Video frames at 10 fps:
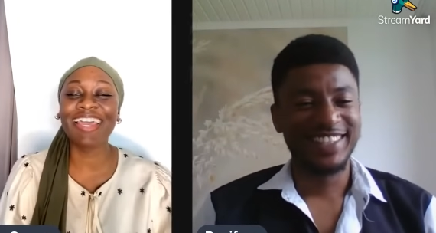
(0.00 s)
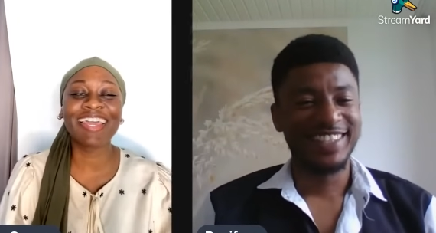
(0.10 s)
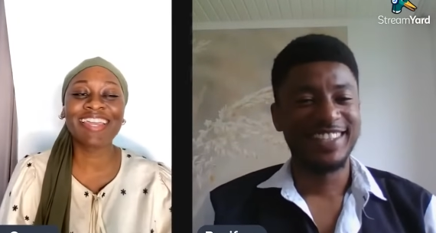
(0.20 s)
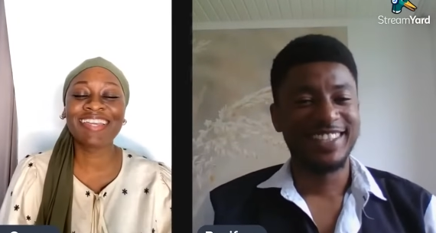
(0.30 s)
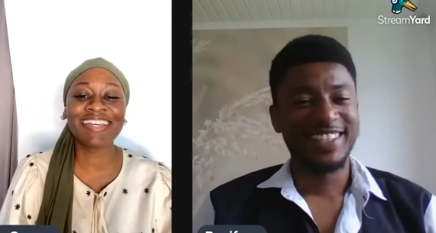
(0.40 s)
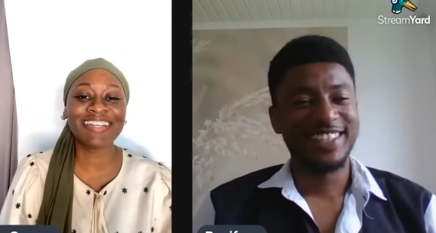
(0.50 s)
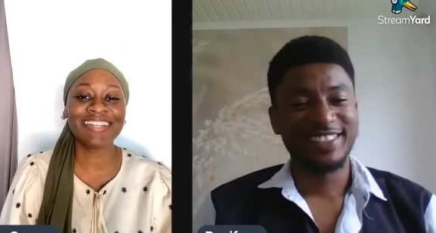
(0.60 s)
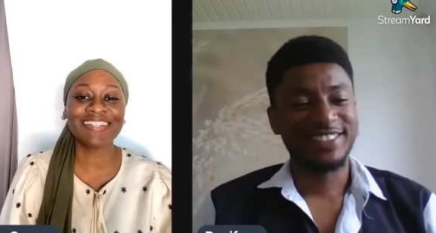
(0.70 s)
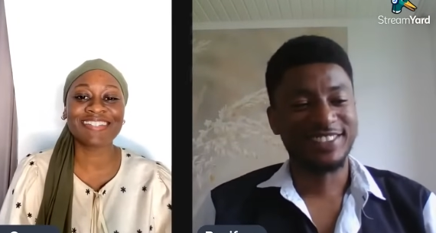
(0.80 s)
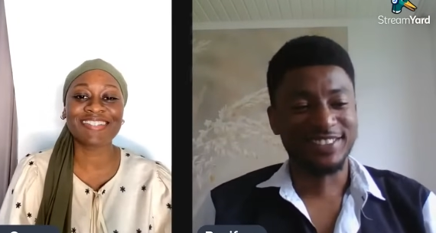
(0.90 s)

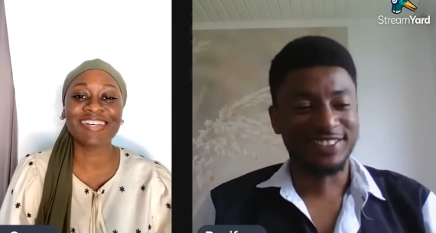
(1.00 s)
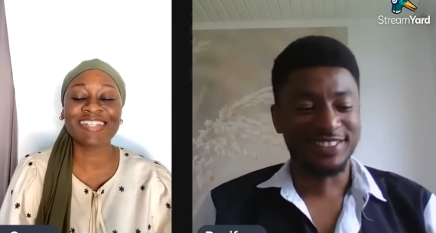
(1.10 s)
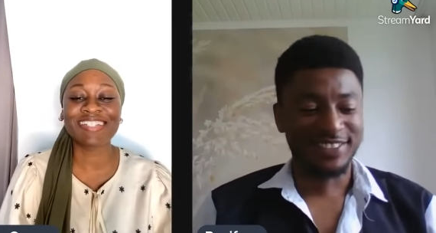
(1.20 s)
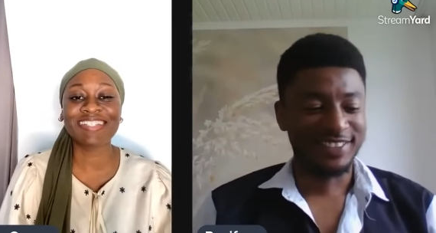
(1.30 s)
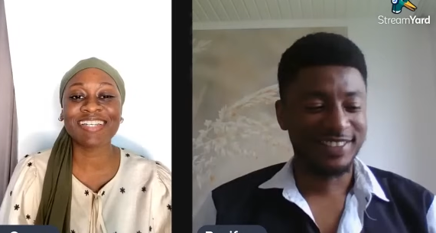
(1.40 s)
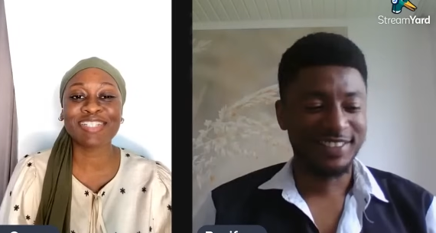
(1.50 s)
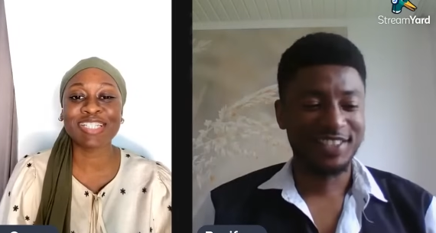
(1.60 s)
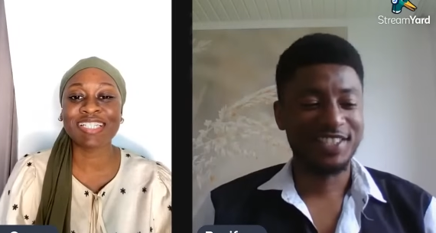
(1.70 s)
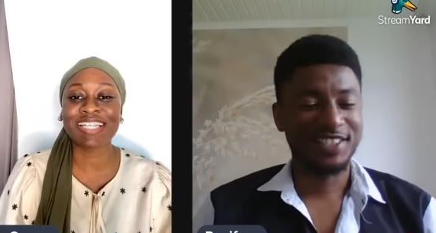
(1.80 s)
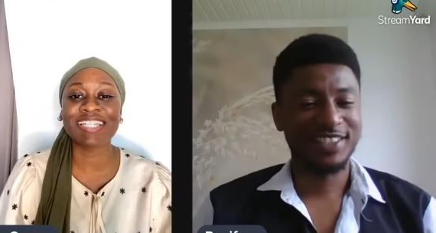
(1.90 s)
Speaker 1: it's, it's just
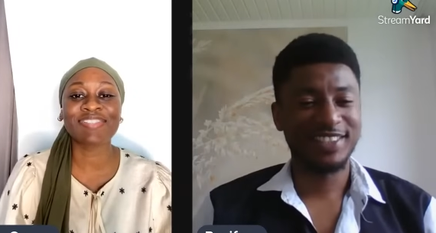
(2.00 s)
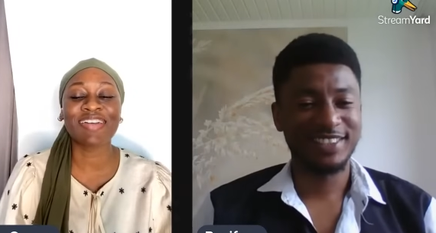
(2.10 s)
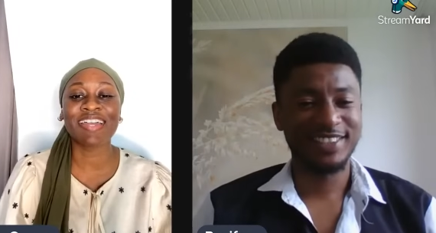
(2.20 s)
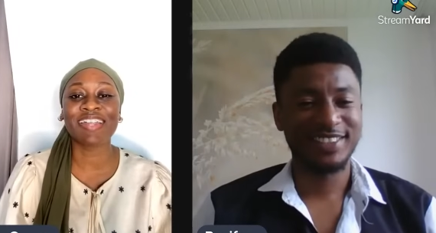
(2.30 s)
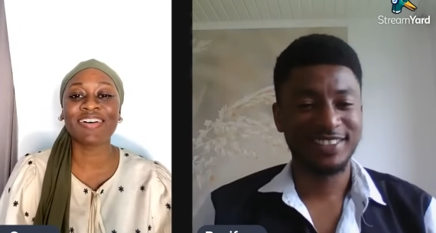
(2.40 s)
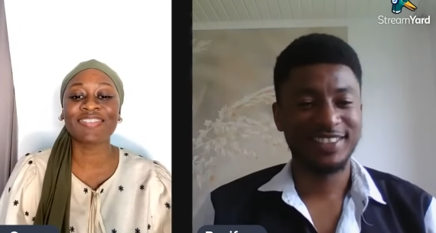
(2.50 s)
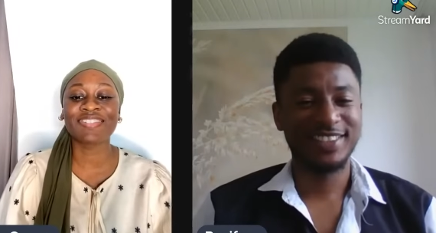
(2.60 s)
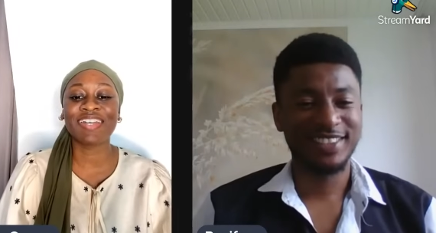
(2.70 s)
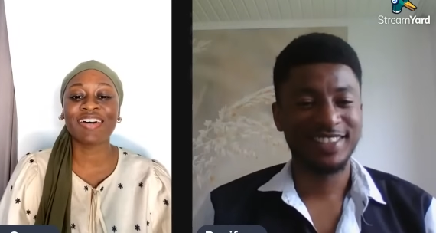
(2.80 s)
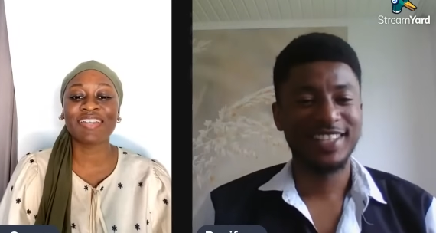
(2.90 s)
useless right now.
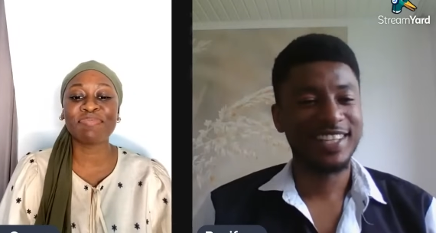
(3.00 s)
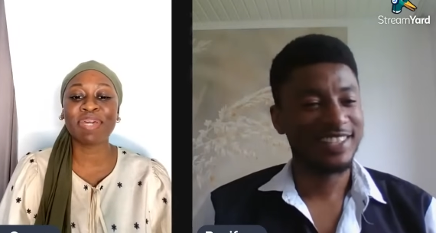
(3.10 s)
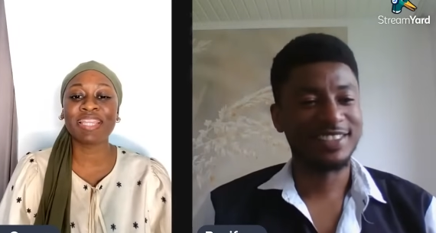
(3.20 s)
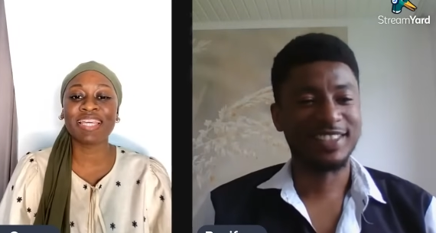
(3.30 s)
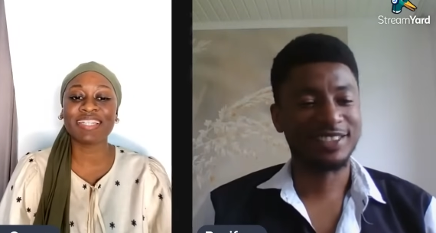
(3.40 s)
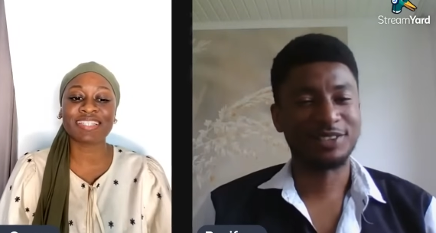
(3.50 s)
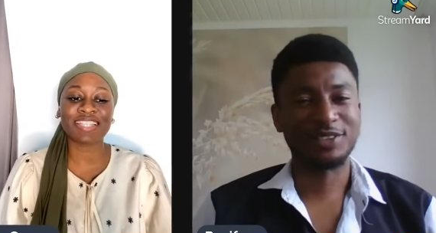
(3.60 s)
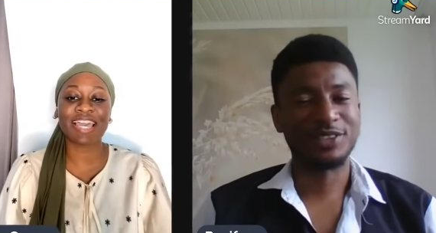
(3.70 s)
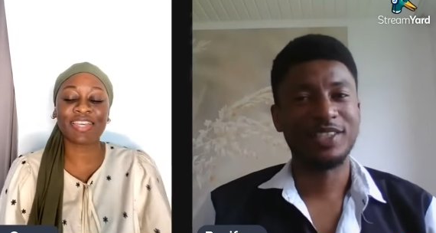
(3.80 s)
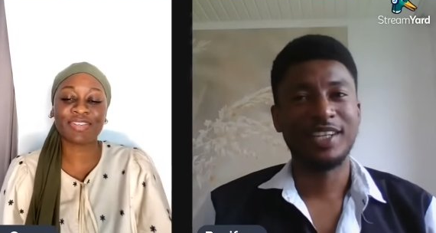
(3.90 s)
So now the main thing is
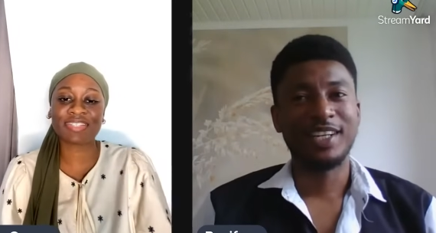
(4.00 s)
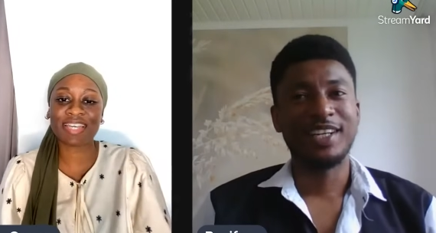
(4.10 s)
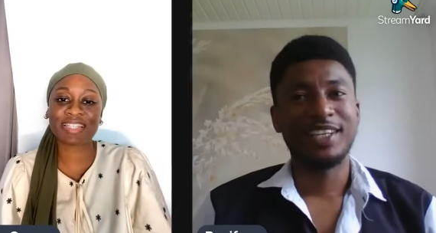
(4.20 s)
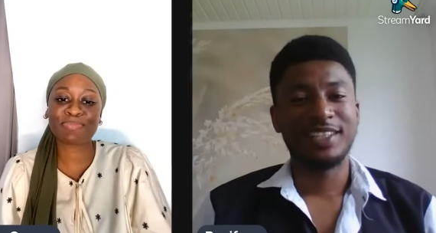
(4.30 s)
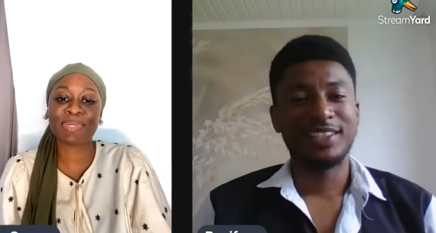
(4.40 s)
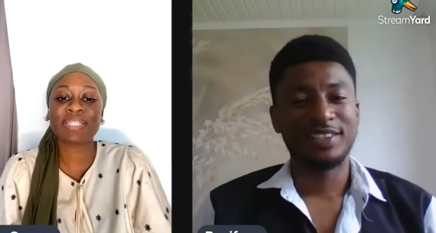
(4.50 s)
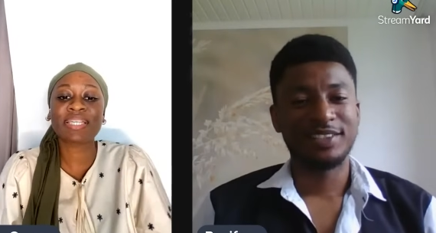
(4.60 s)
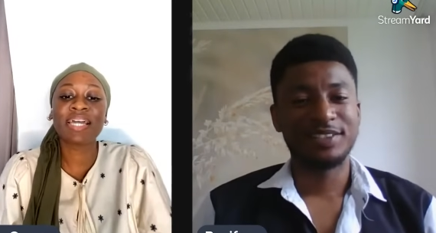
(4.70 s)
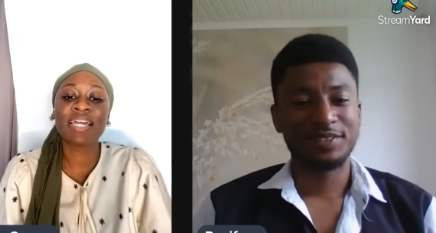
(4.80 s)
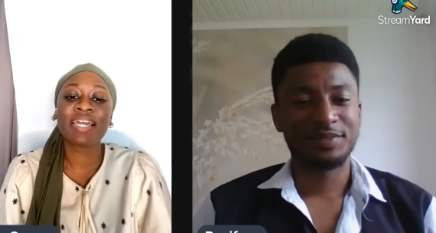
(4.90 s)
mm-hmm. like your tech space.